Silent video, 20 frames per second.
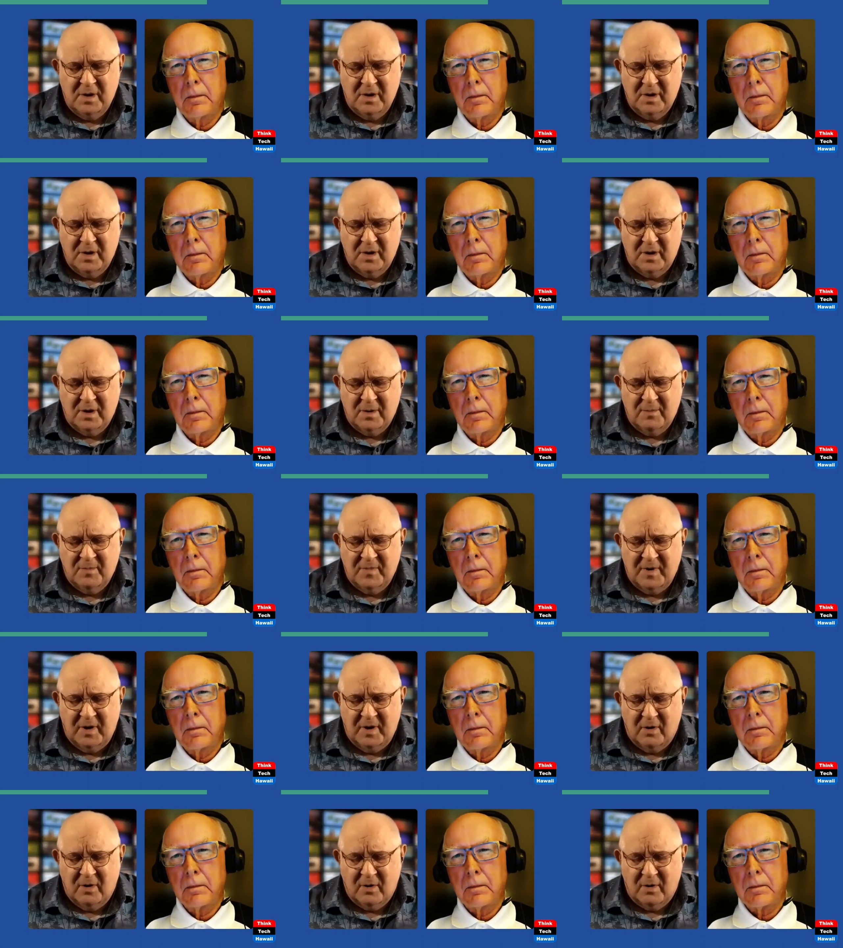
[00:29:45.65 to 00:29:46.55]

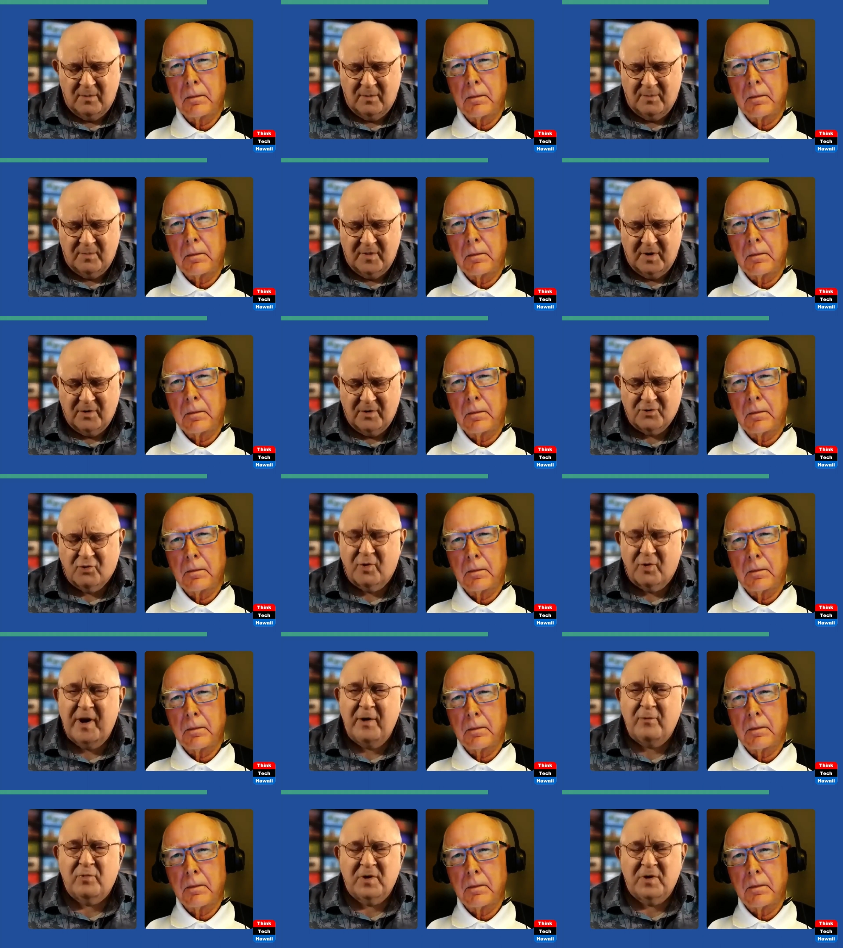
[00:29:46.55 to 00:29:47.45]
Speaker 1: our
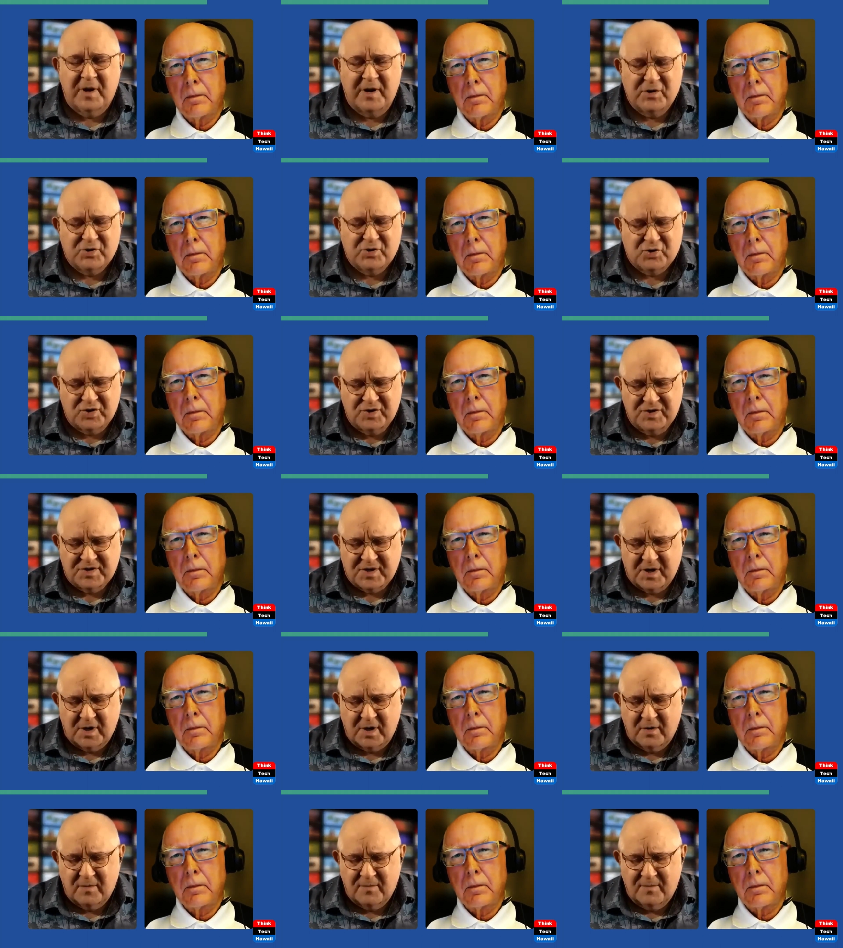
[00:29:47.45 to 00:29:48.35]
trade relations,
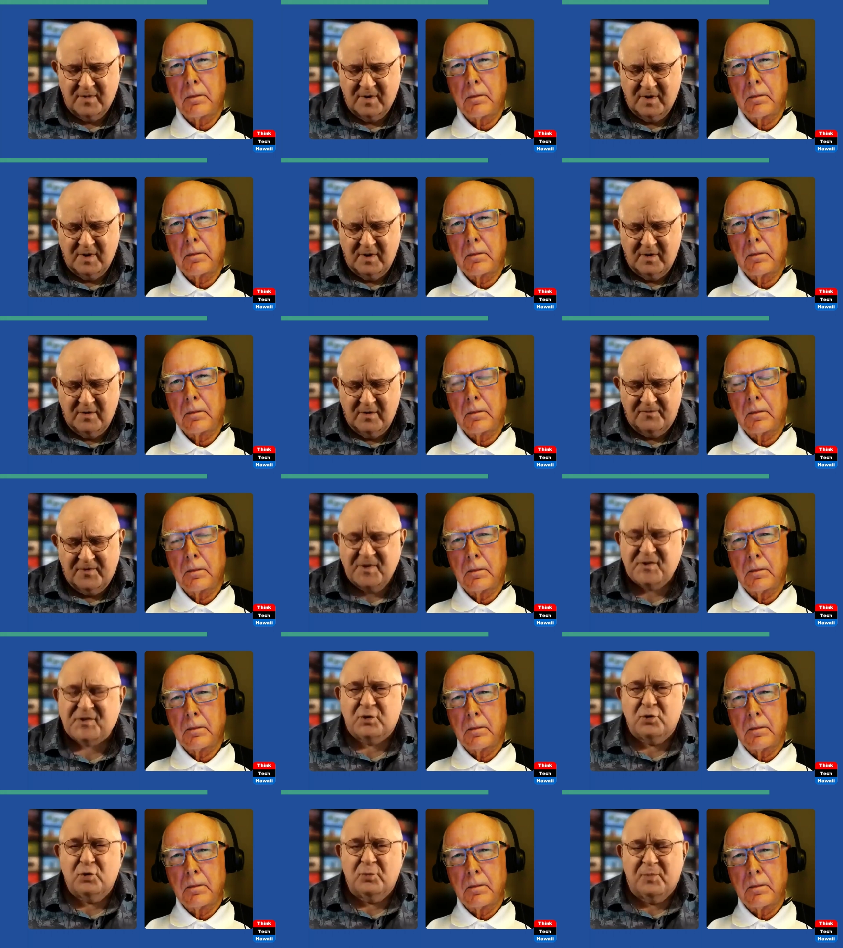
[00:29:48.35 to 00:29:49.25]
our
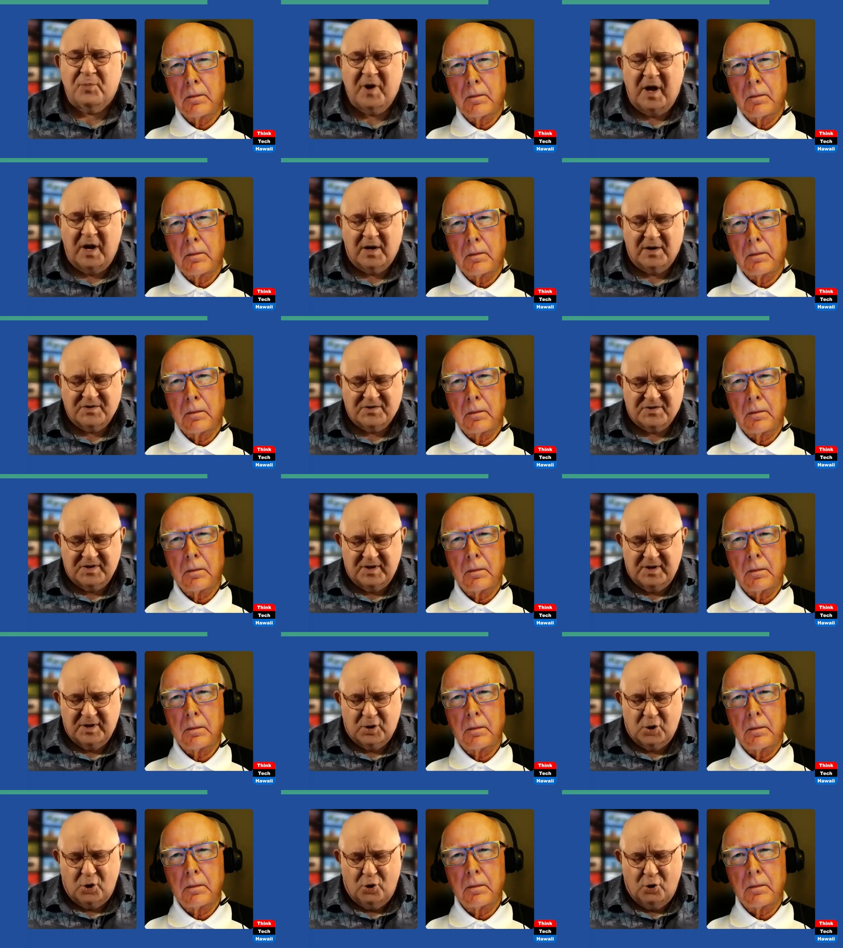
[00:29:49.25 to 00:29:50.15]
fiscal
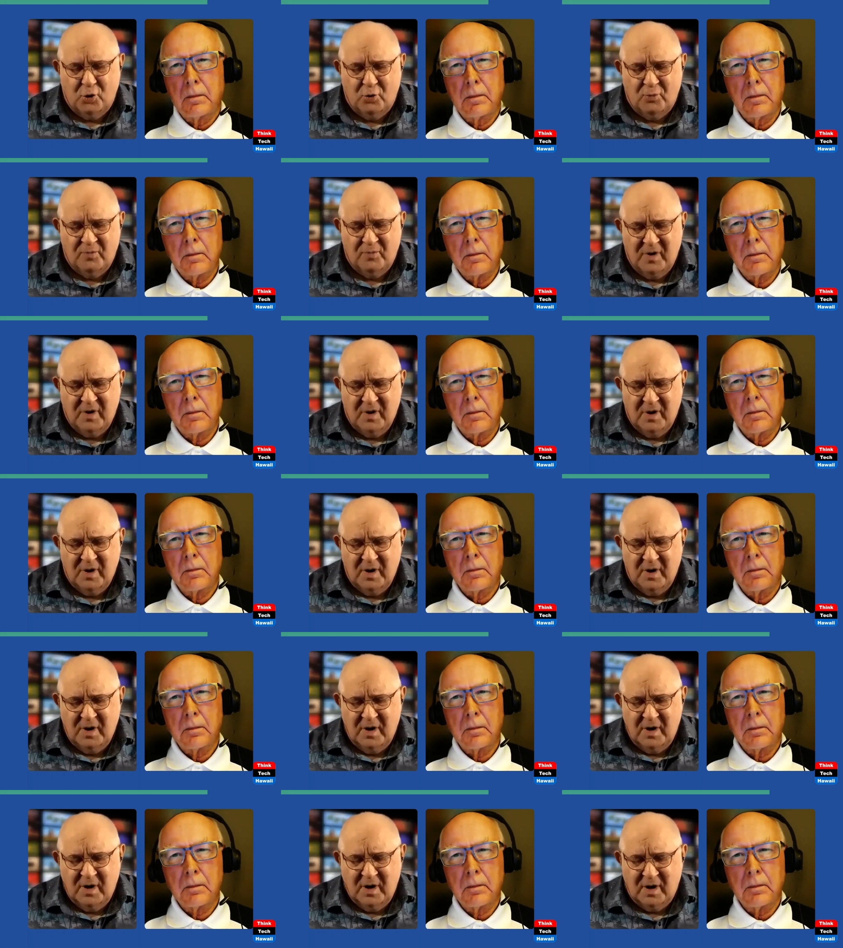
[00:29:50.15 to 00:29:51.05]
policy at home,
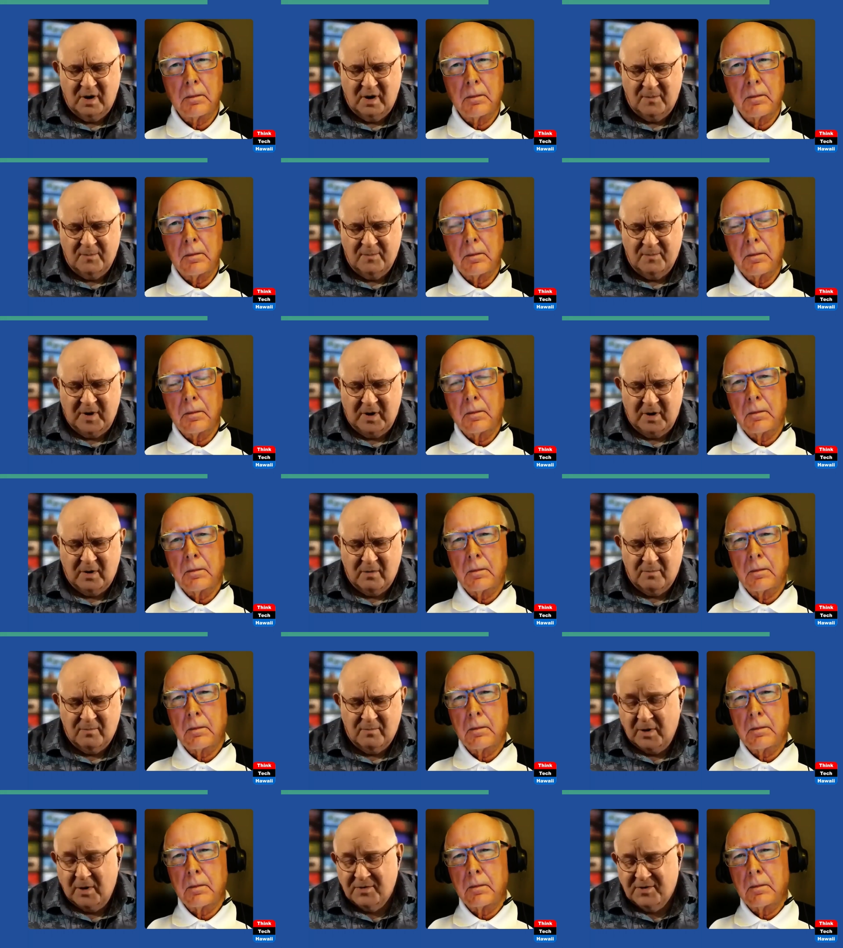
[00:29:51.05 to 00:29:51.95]
our
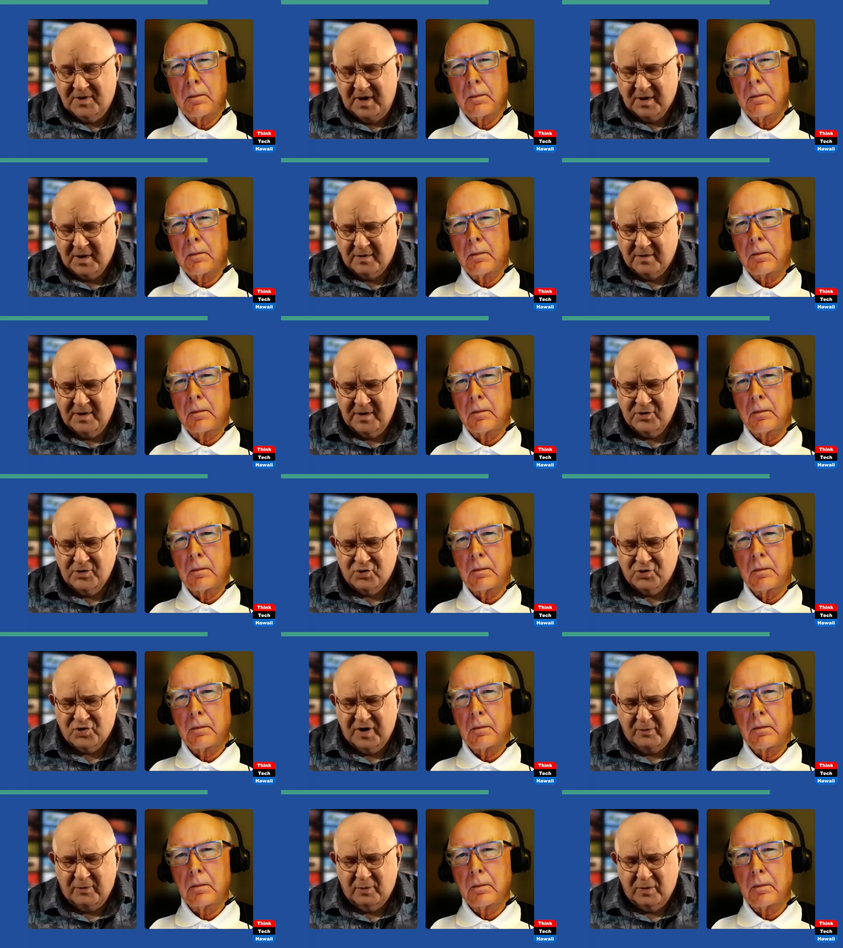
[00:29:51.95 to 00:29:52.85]
debt in
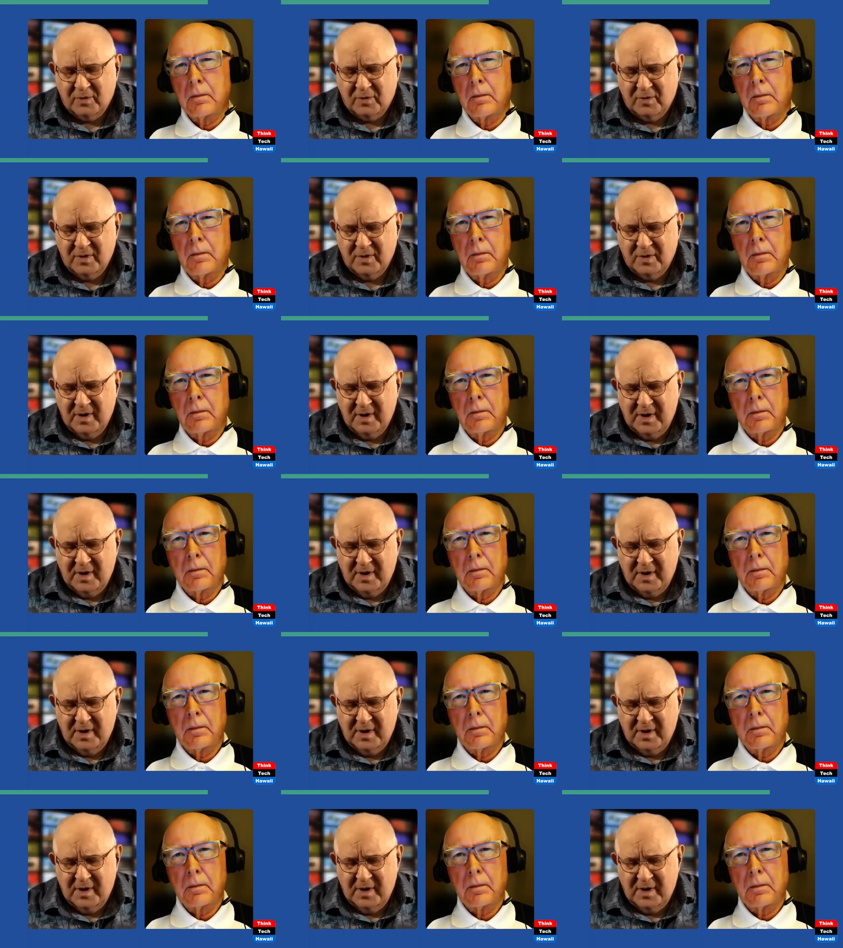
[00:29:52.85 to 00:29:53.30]
general.